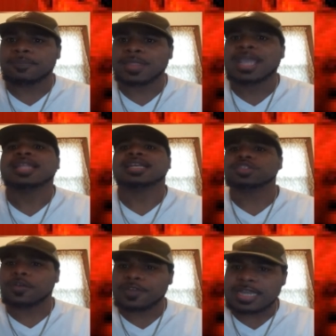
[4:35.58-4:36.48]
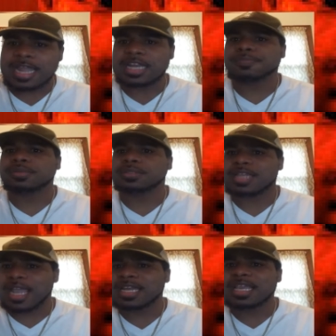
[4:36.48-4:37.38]
That's over
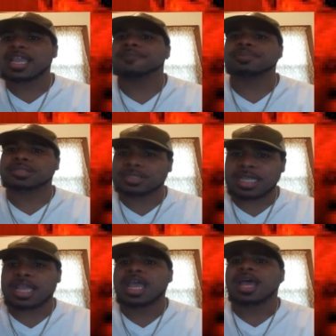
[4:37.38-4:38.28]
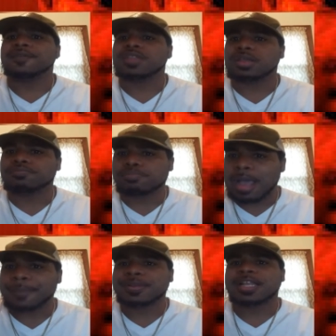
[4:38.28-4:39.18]
98% of the
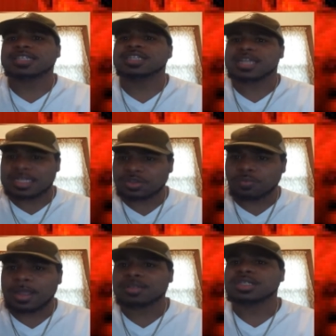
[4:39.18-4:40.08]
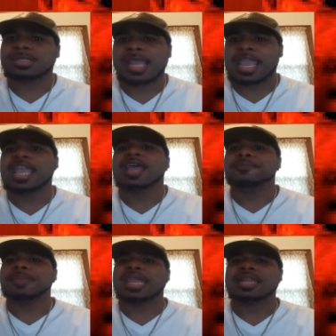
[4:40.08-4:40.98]
population that's around today
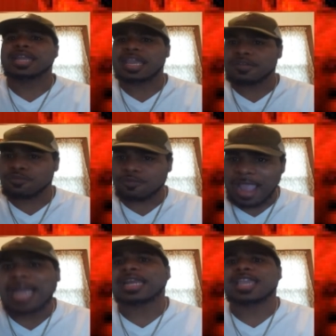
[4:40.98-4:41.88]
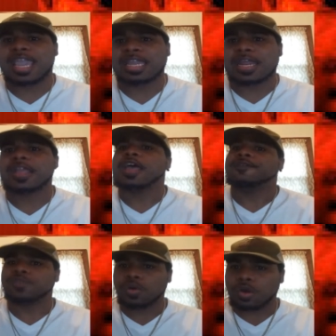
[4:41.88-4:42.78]
being eradicated
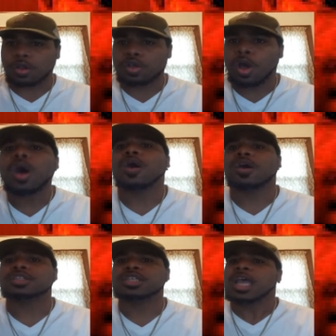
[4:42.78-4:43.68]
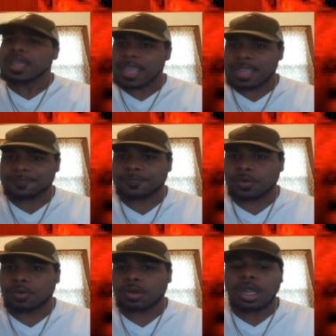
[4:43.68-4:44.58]
for a cause and
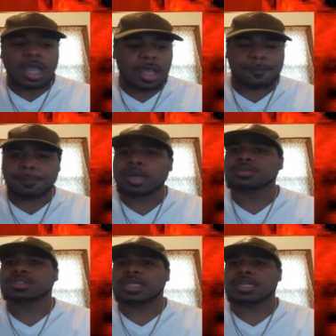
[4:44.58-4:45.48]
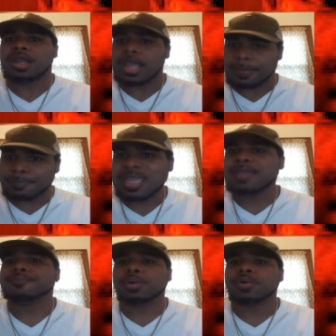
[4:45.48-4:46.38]
for a person and
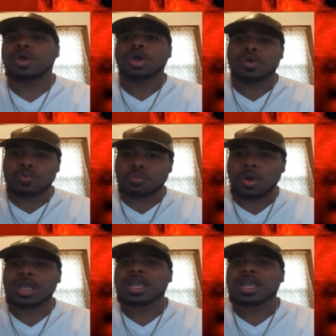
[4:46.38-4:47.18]
people who want